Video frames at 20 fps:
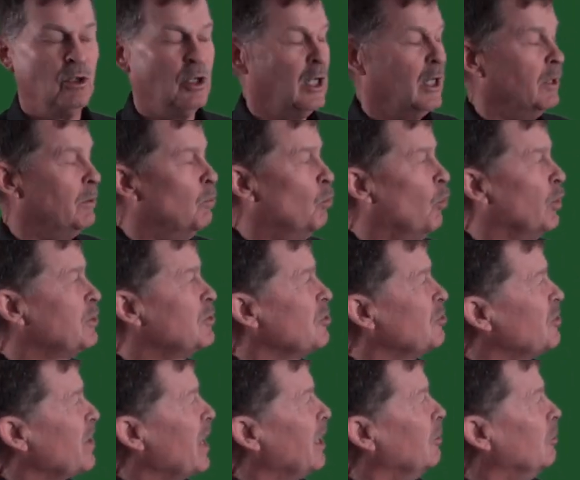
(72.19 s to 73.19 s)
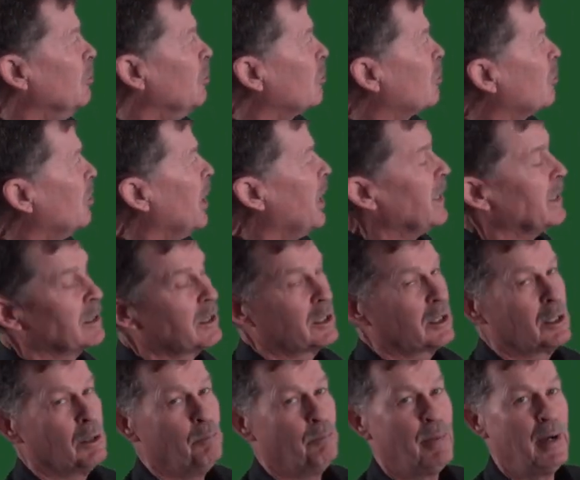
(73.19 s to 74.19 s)
What does that look like
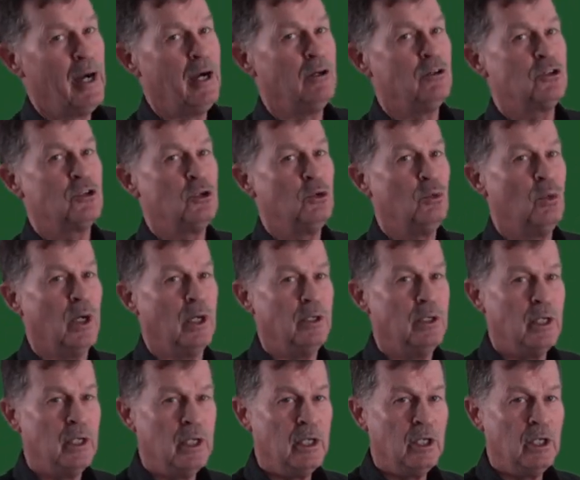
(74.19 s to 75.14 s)
compared to what